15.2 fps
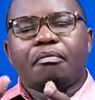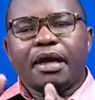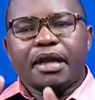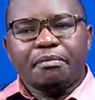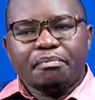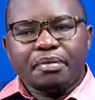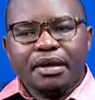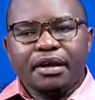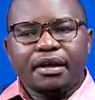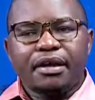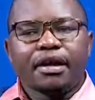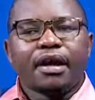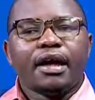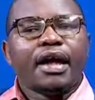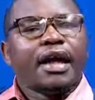
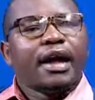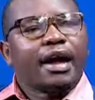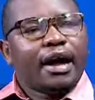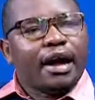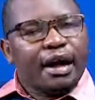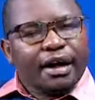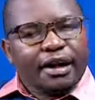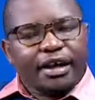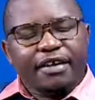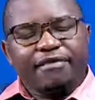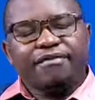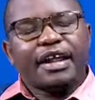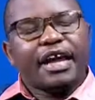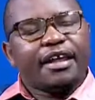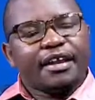maybe
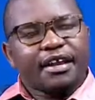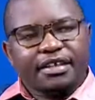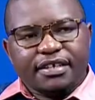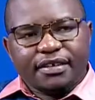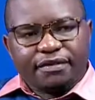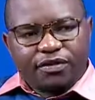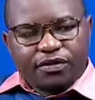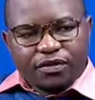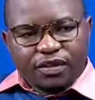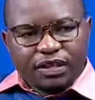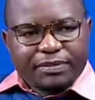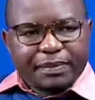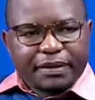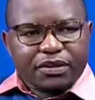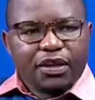give directive to
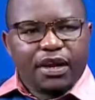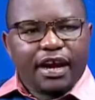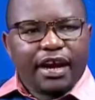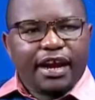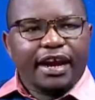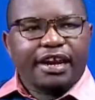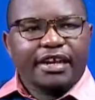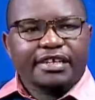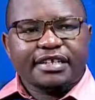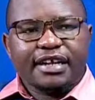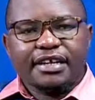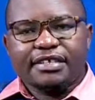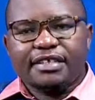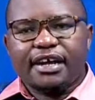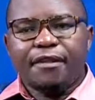this particular airlines
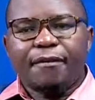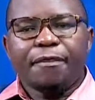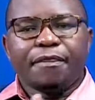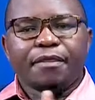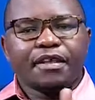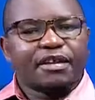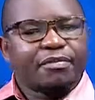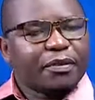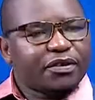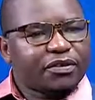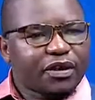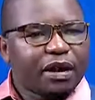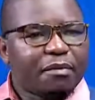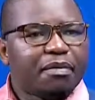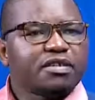that this
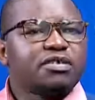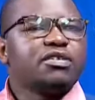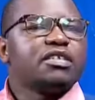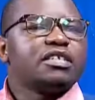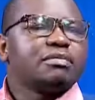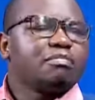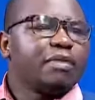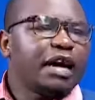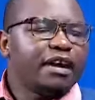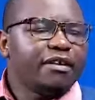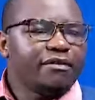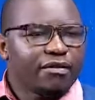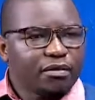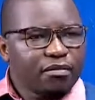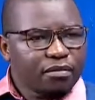particular person is
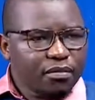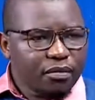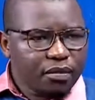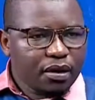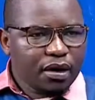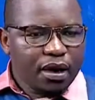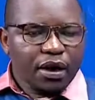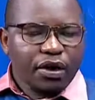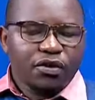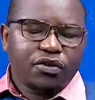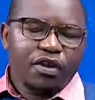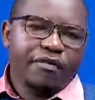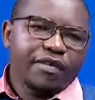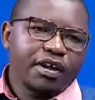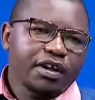barred from
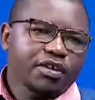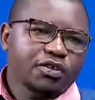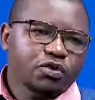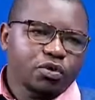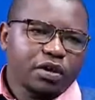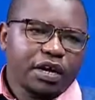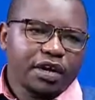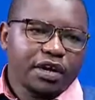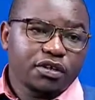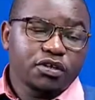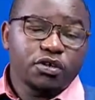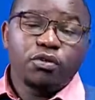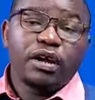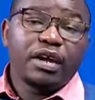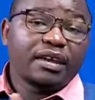traveling to
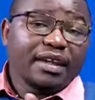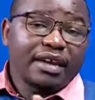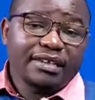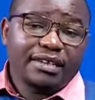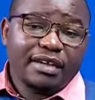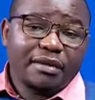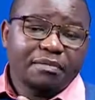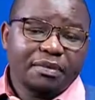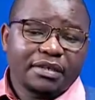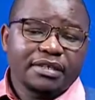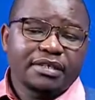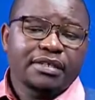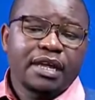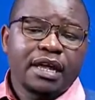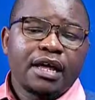Kenya. So when that
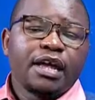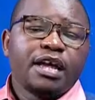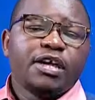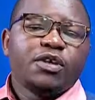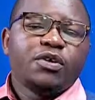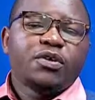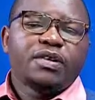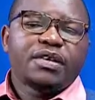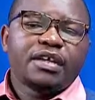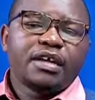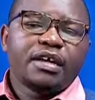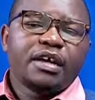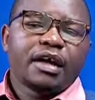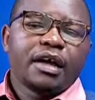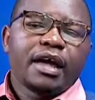happens, you
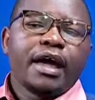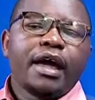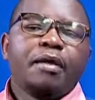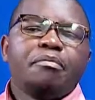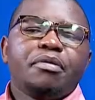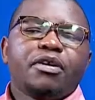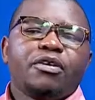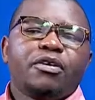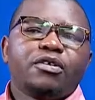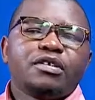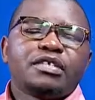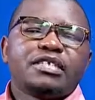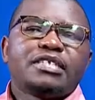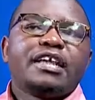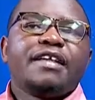see,
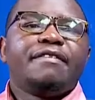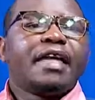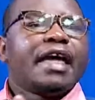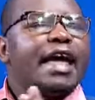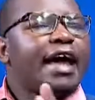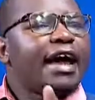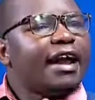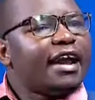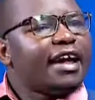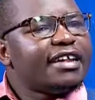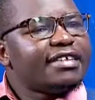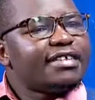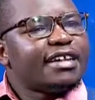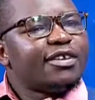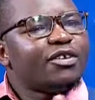because the
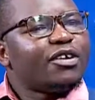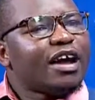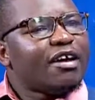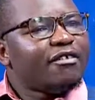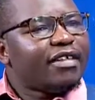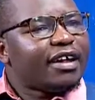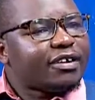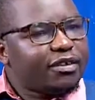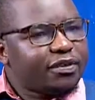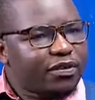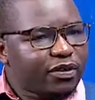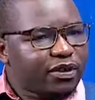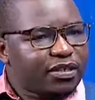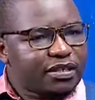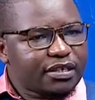airlines, they don't have that
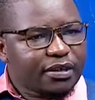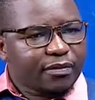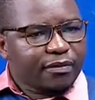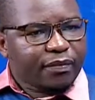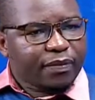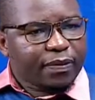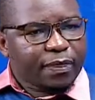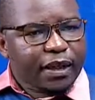authority,